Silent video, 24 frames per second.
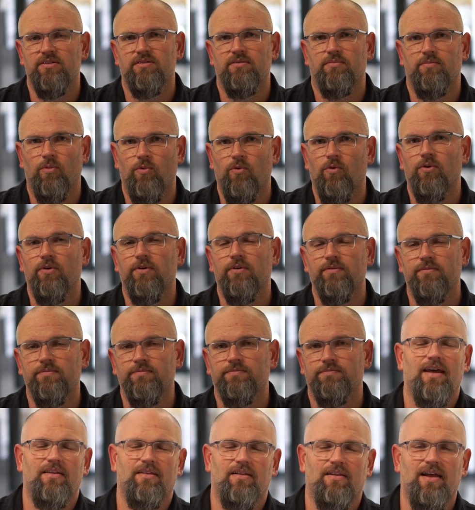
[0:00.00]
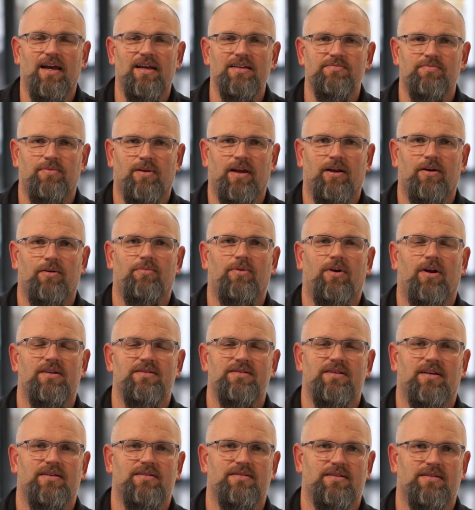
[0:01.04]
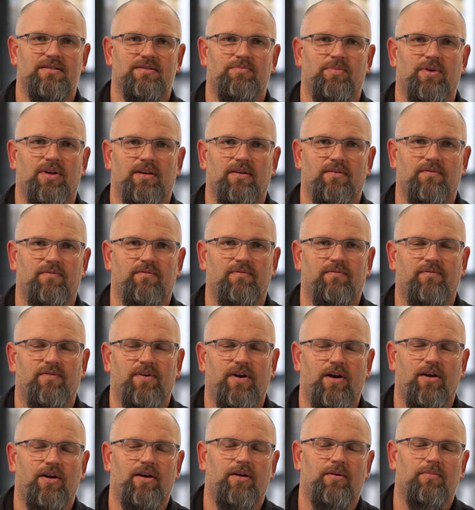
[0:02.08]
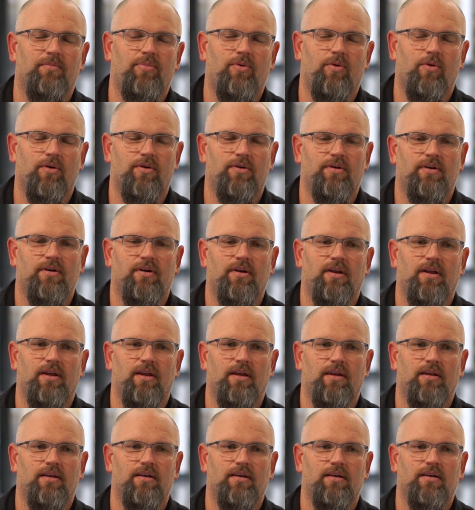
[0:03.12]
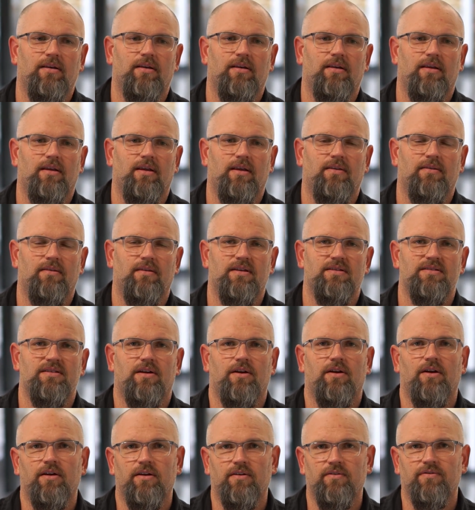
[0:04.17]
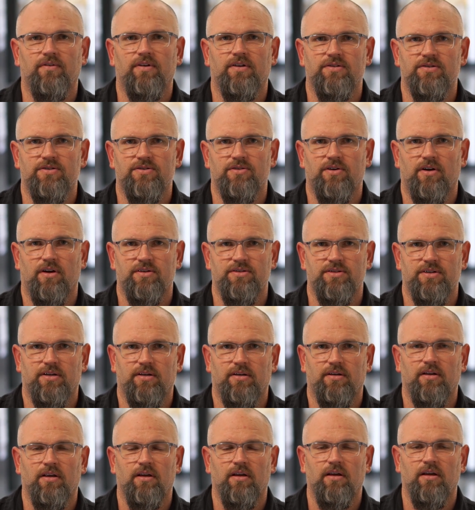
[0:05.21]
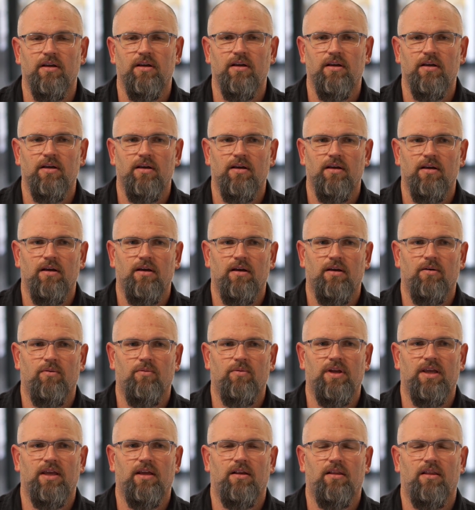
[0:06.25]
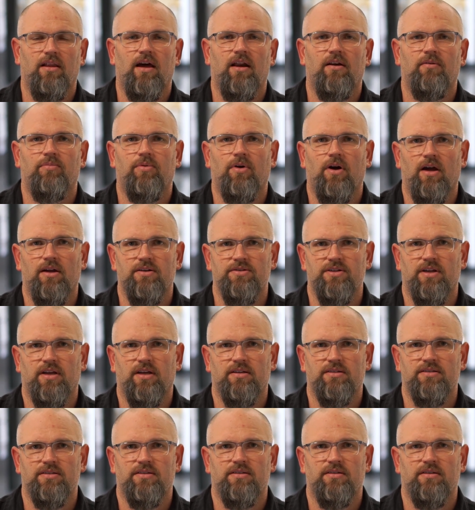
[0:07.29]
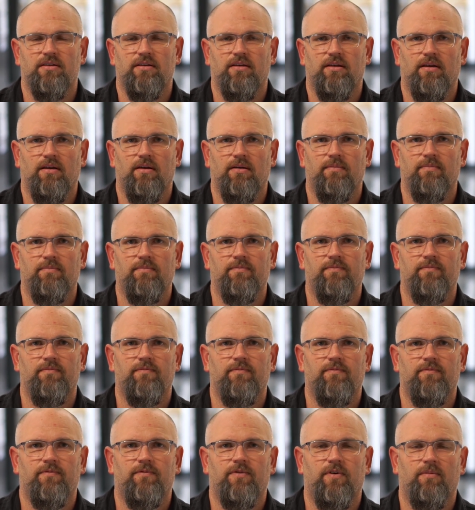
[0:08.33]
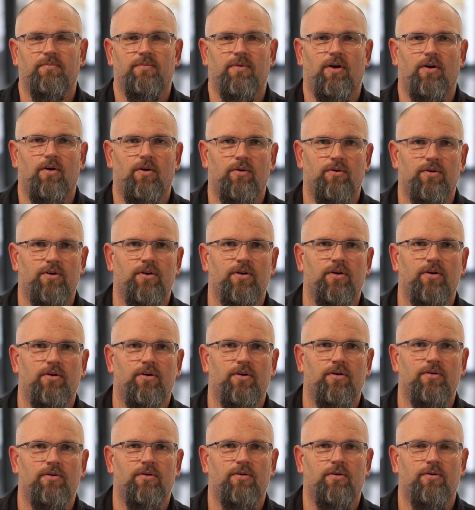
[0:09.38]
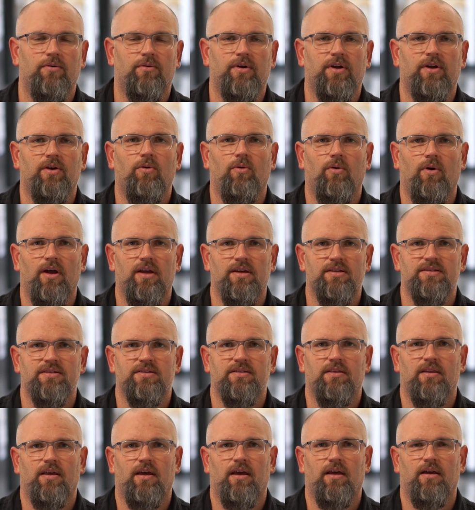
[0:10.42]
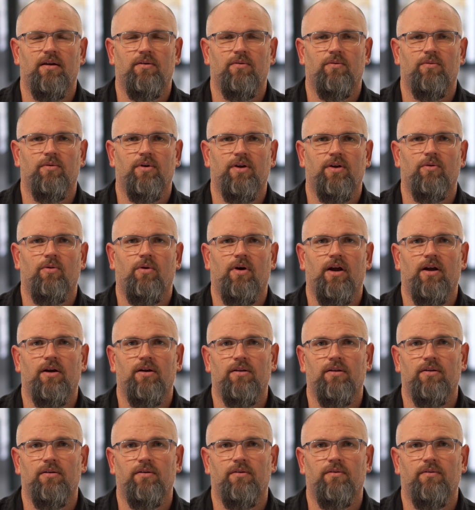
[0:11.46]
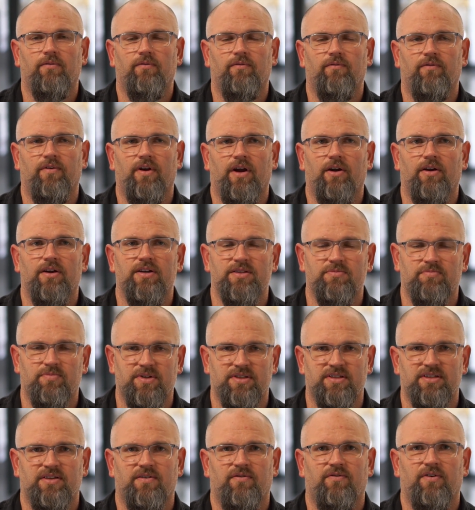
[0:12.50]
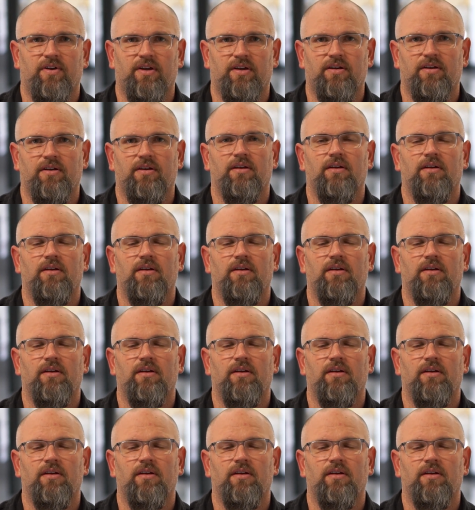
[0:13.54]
the board. The last planner process has been very important in this area of construction. We get a lot of projects from the owner or requests that require very specific